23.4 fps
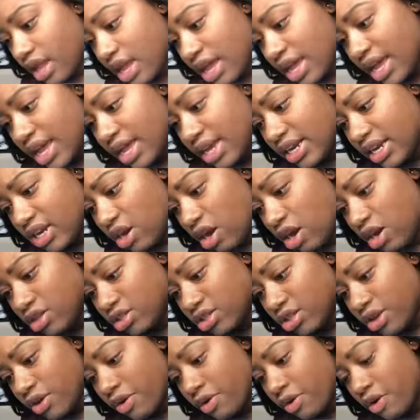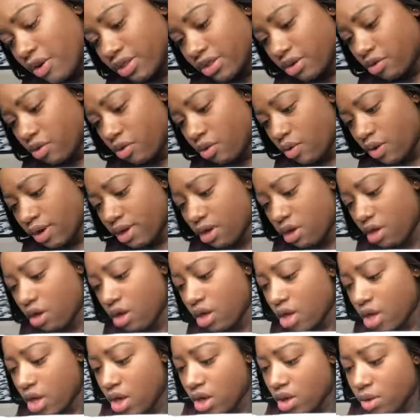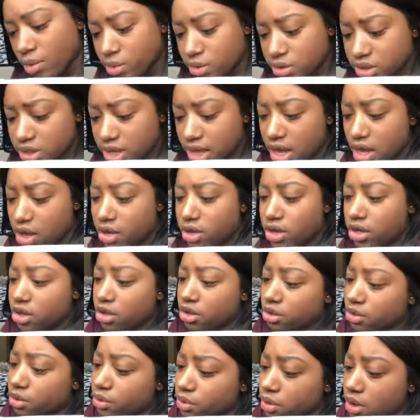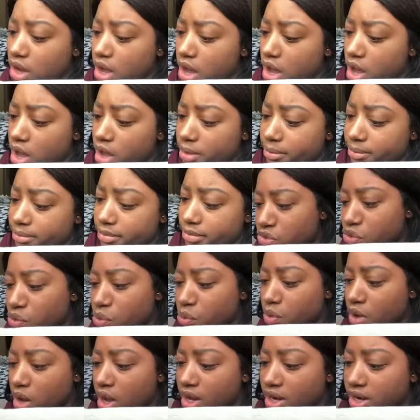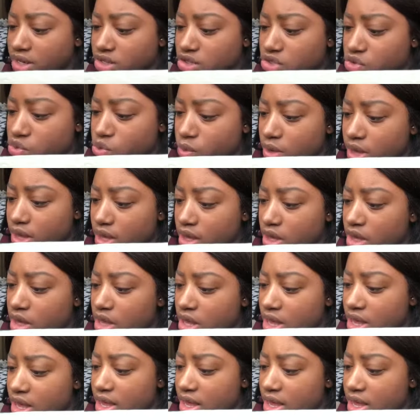and it also on the coil will tell you the wattage as well,